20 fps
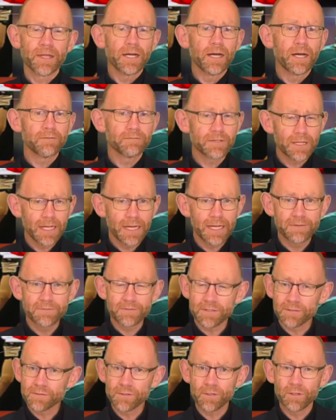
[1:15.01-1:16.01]
of the lives
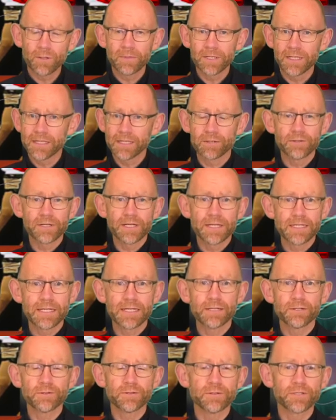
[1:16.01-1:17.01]
of so many great
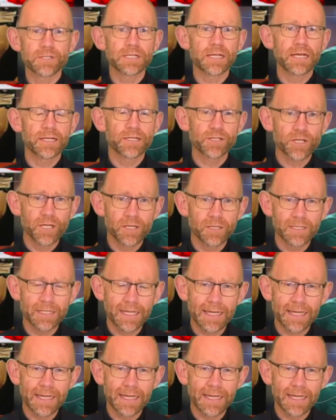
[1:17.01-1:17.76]
heroes like Sean